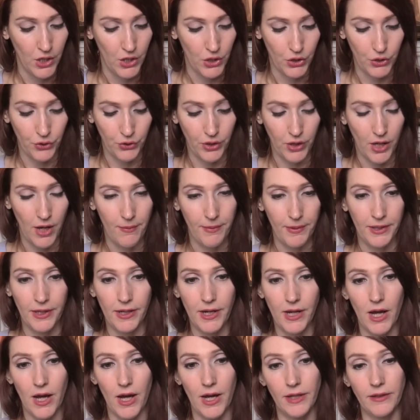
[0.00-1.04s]
They're coming in
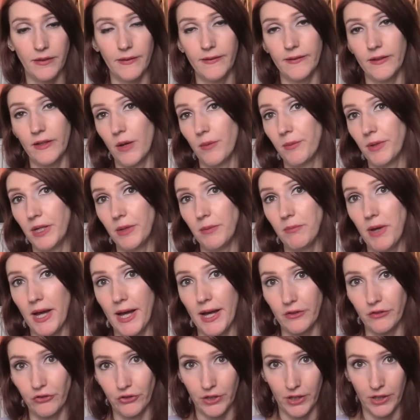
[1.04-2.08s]
hot, coming in
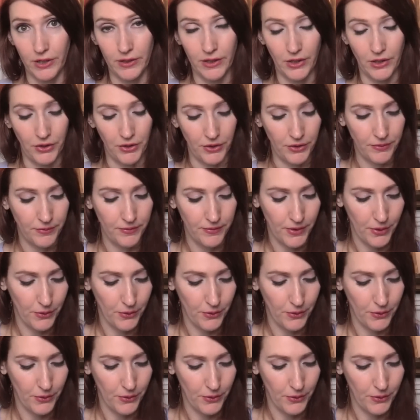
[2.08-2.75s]
passionate there,